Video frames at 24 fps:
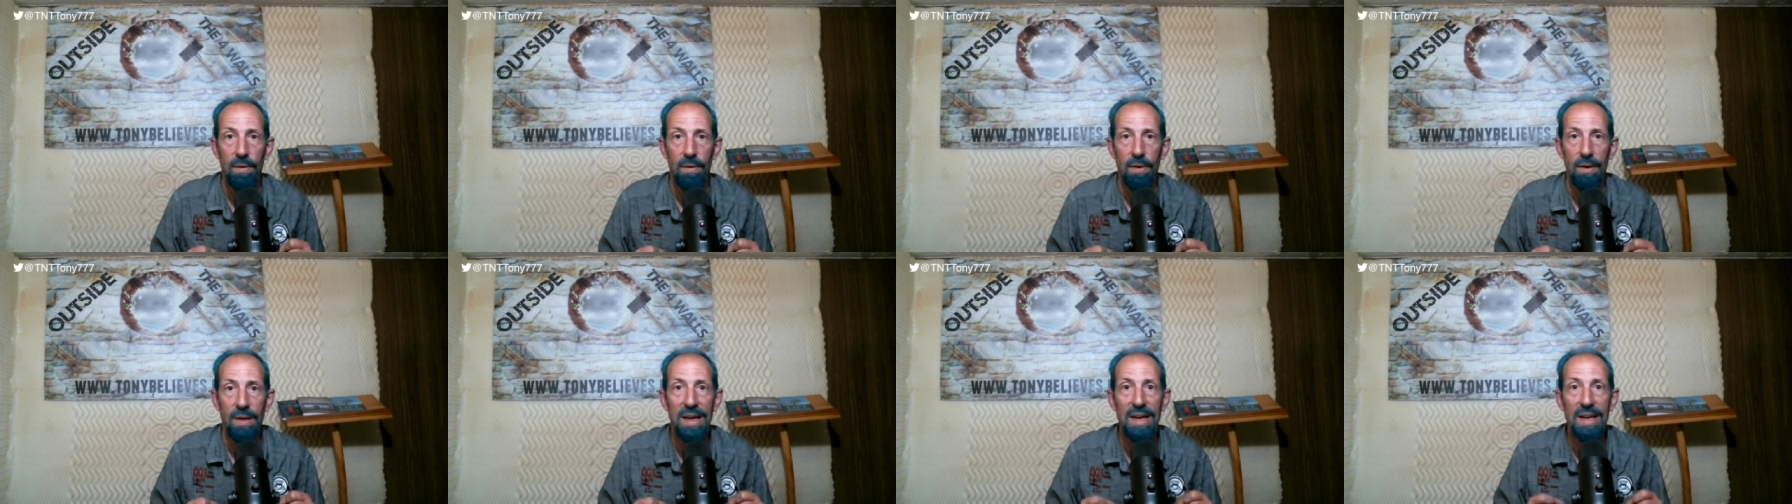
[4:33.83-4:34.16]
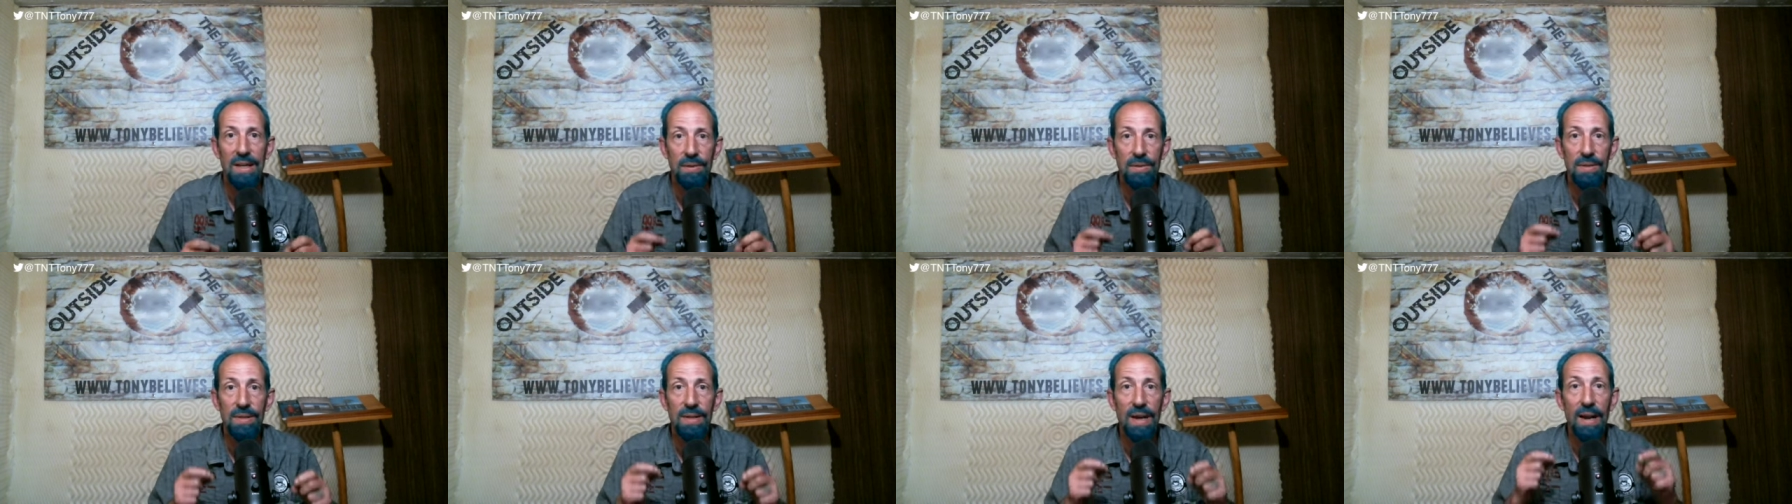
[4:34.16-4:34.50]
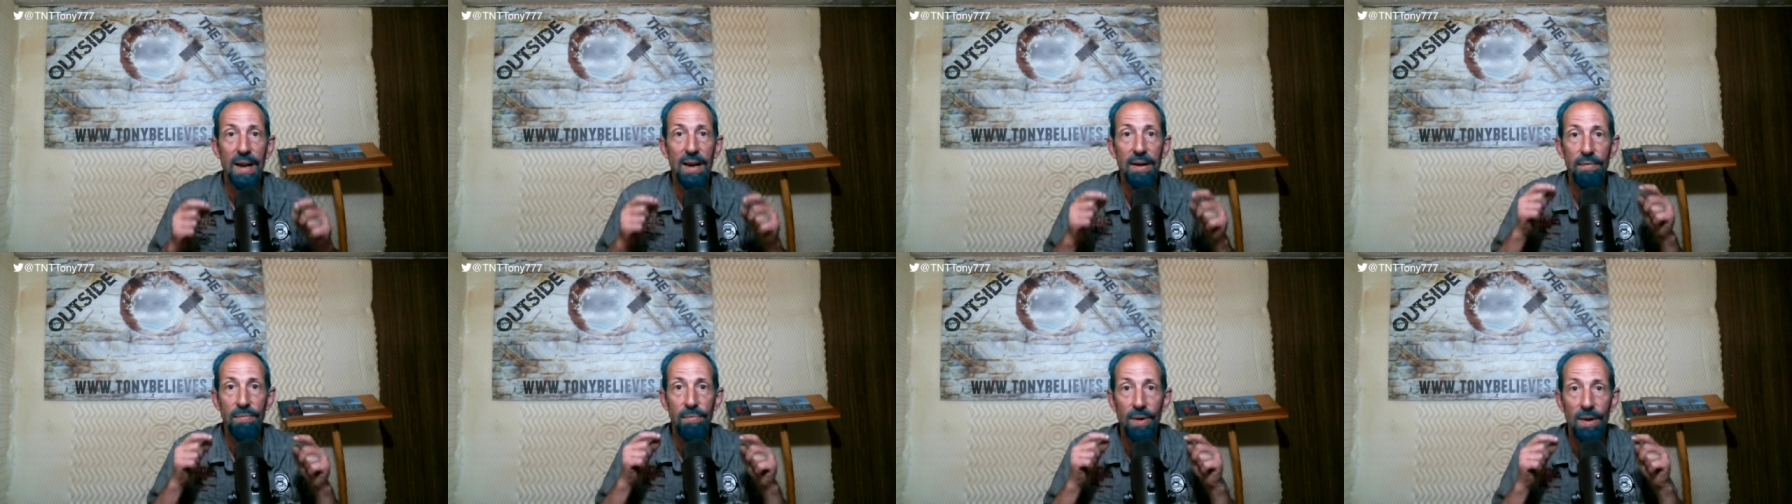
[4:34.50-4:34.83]
instead
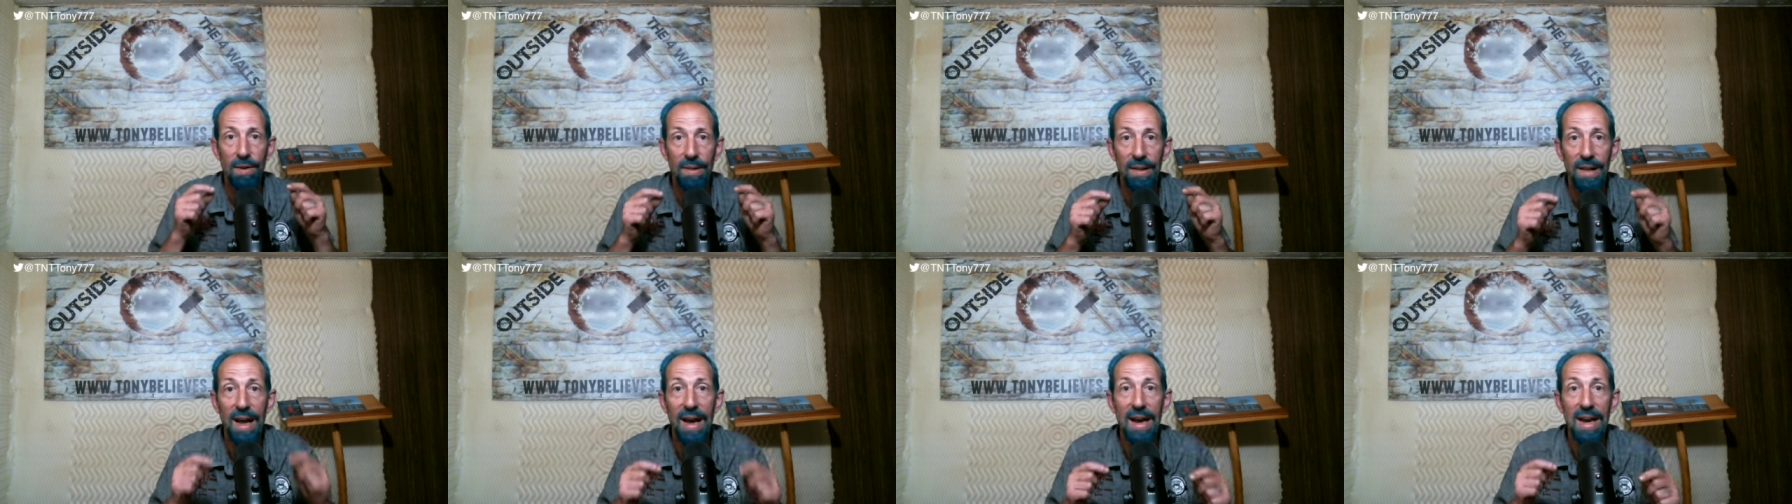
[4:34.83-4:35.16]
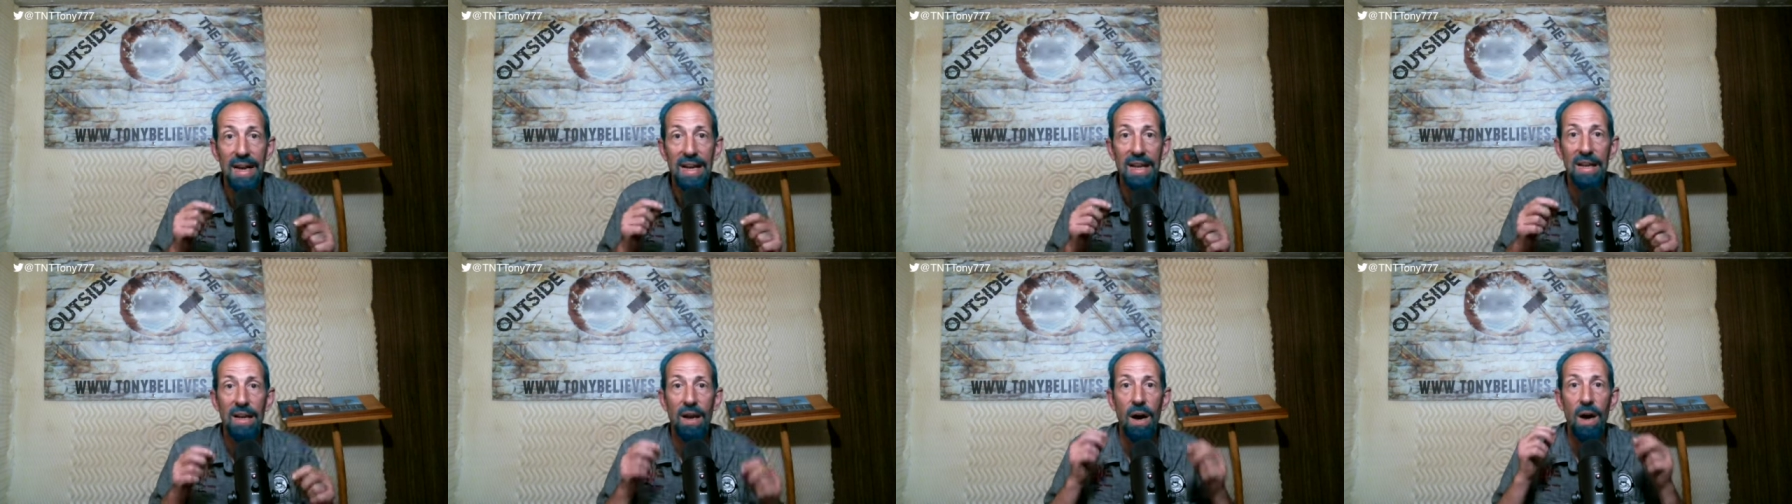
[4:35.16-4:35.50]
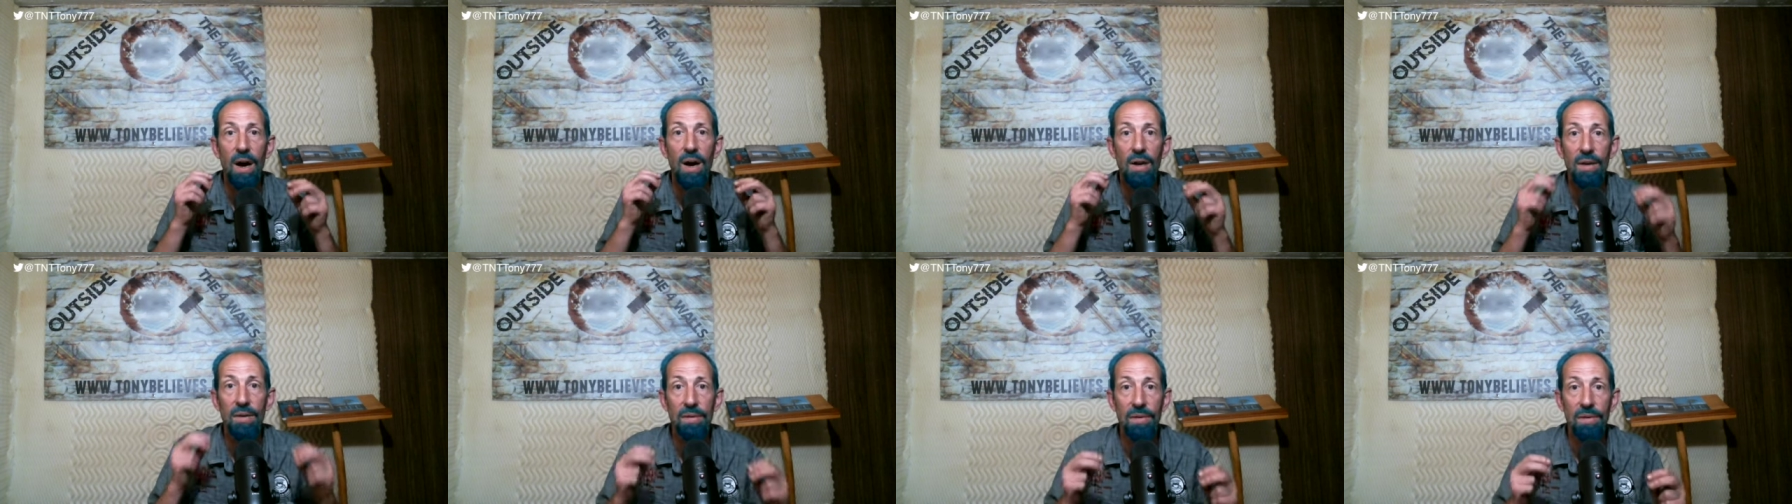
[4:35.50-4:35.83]
of relying
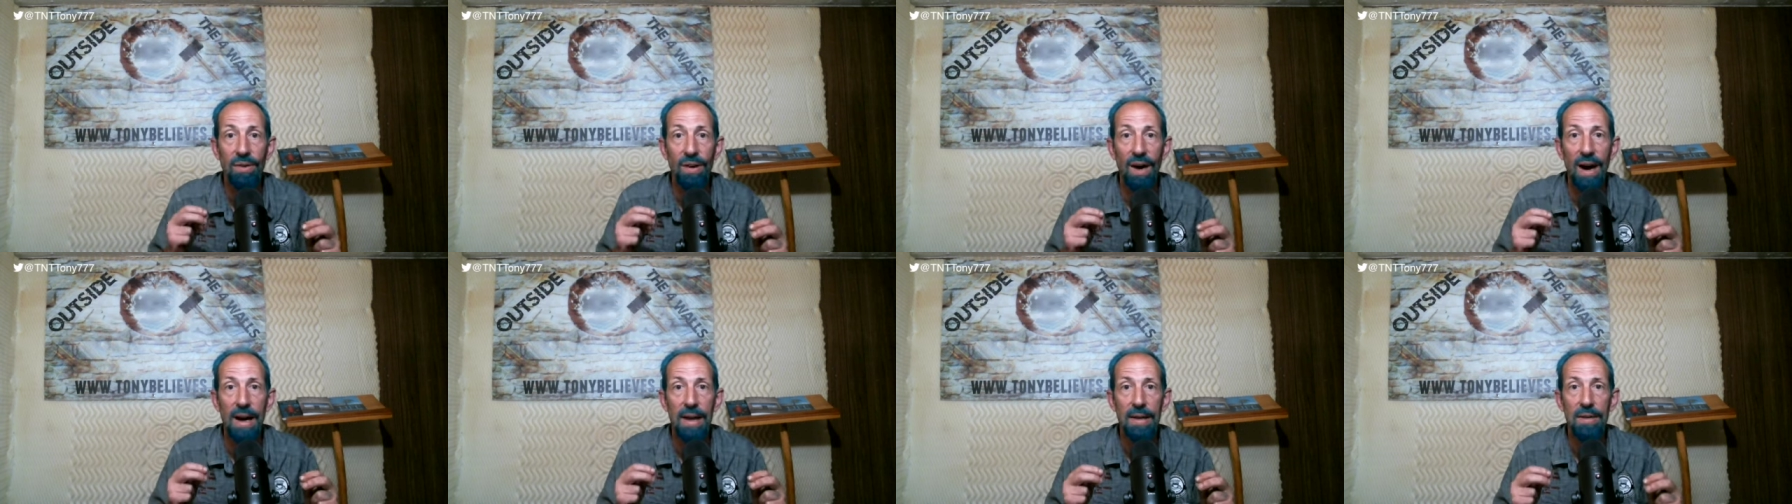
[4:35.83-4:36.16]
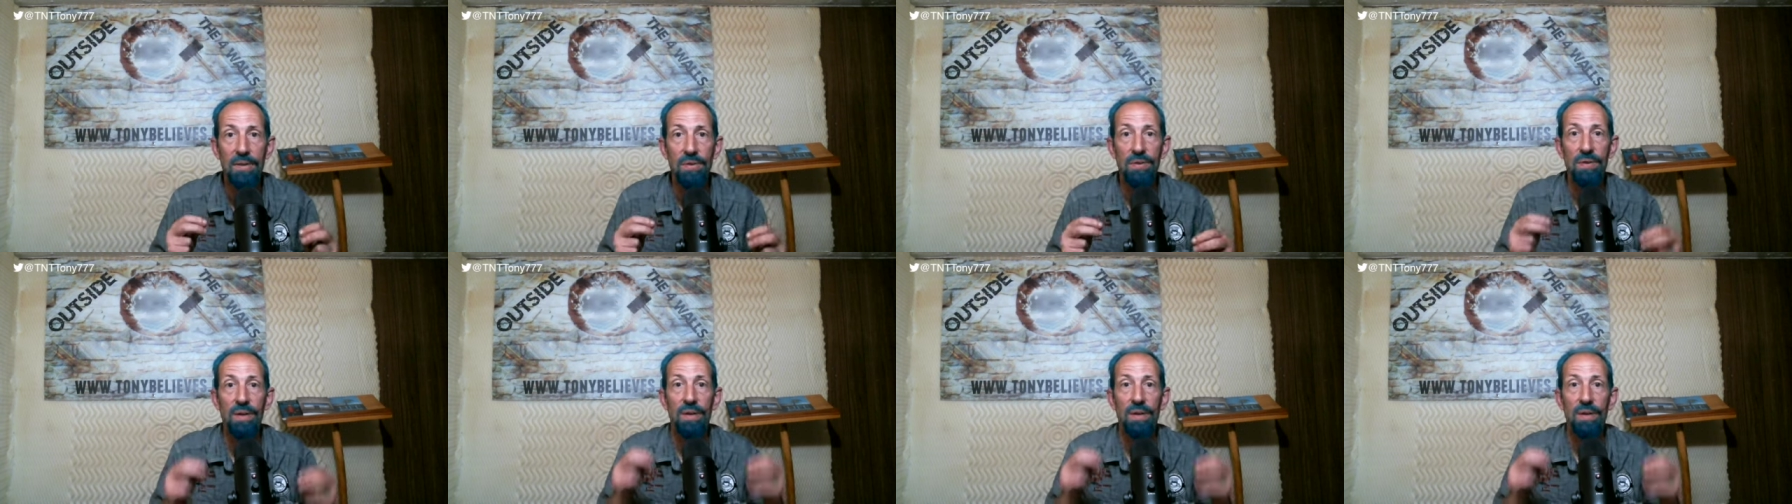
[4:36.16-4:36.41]
on Christ,